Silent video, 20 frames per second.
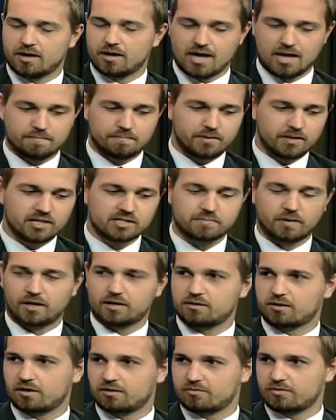MPs, by
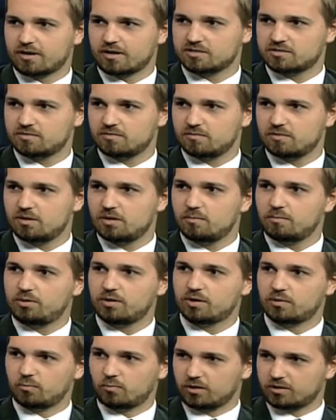contrast,
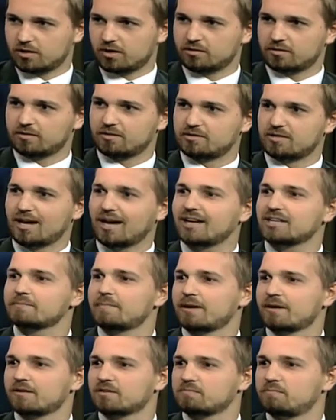put in $1, and
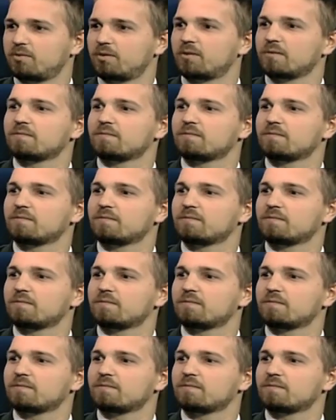taxpayers put in